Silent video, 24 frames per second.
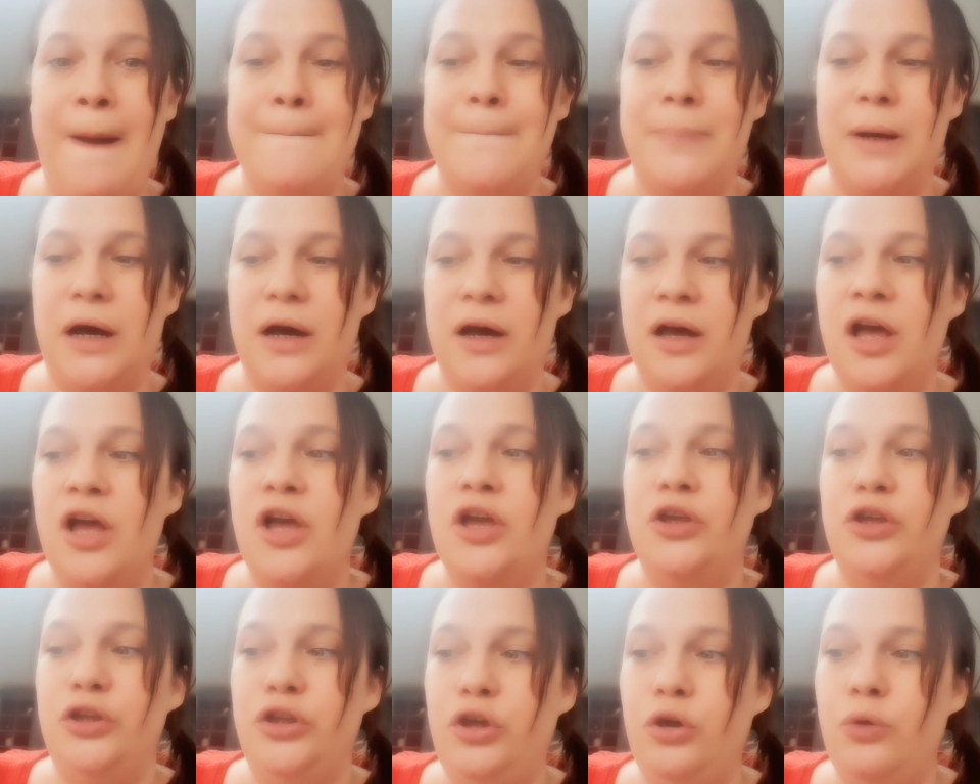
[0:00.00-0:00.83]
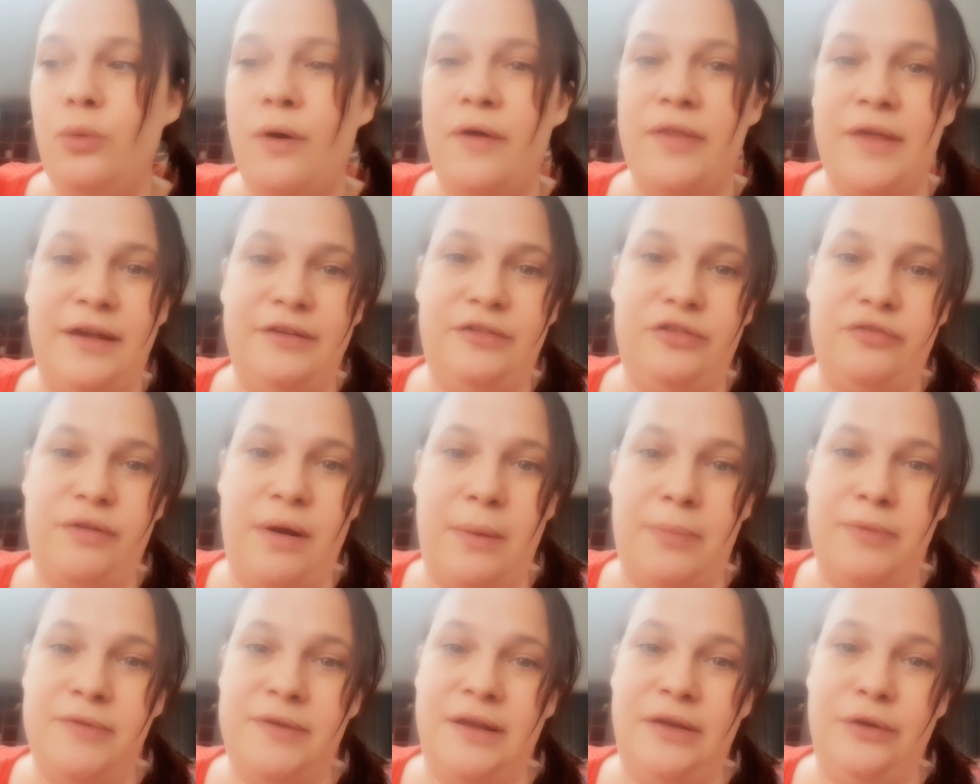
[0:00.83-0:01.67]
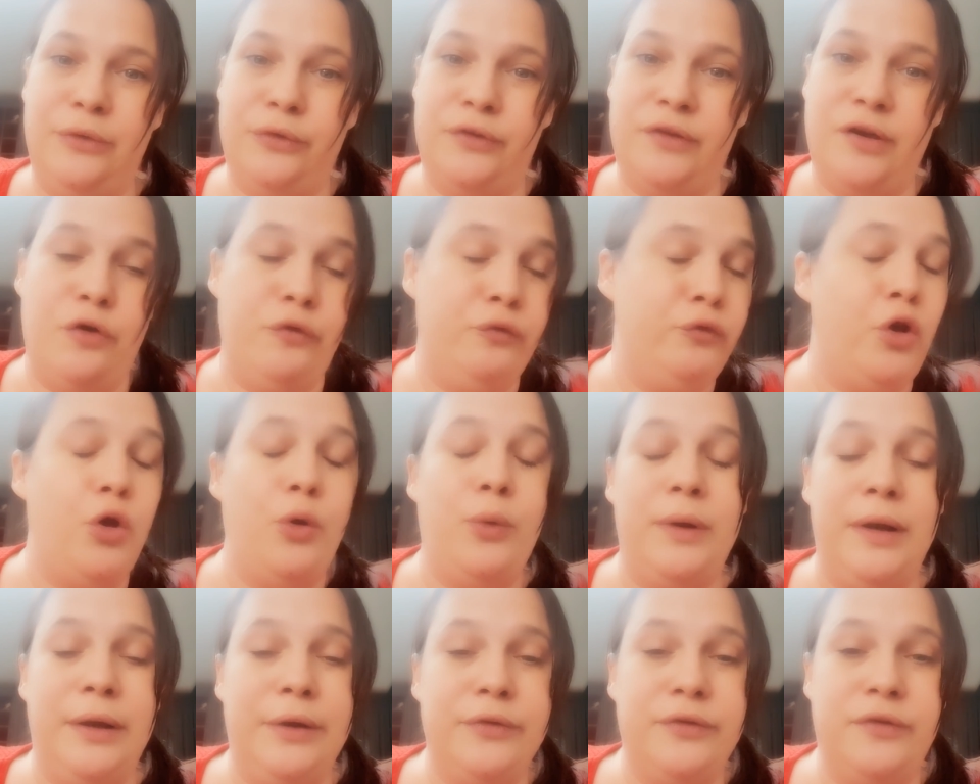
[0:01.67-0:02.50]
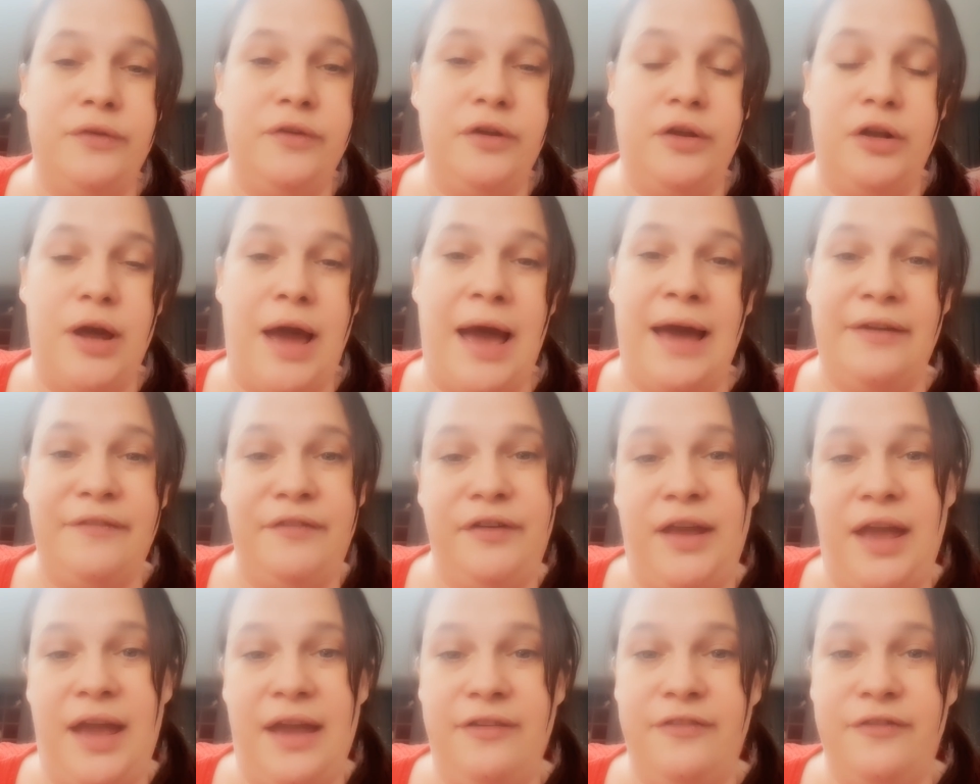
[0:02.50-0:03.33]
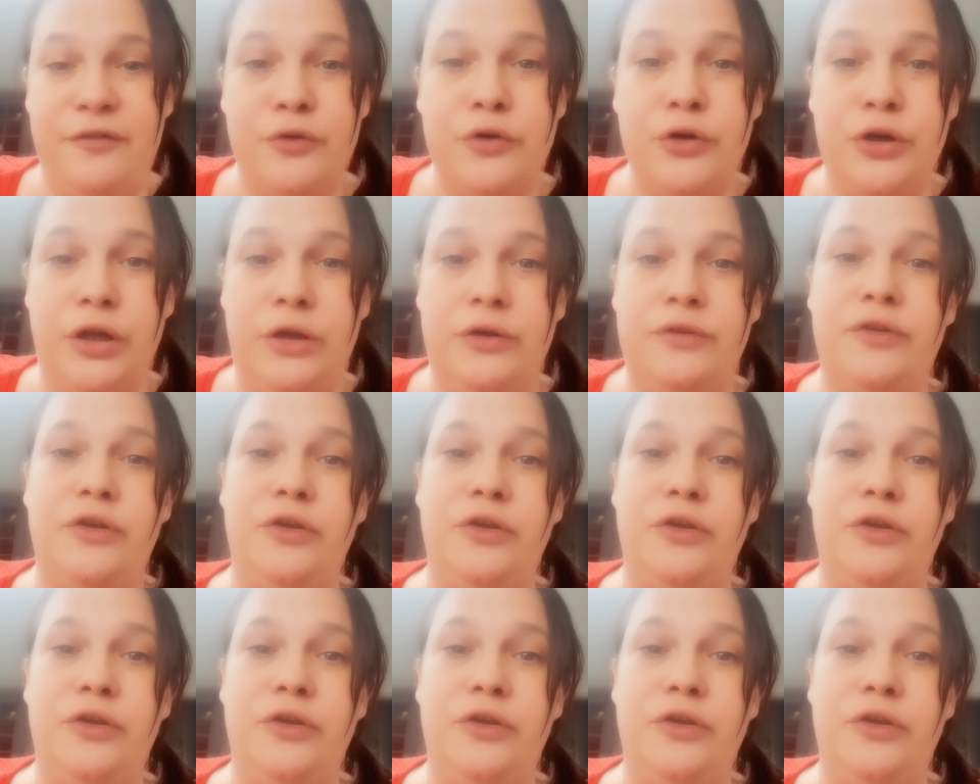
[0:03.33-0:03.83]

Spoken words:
But you are there to represent yourself. No one else is going to advocate for you.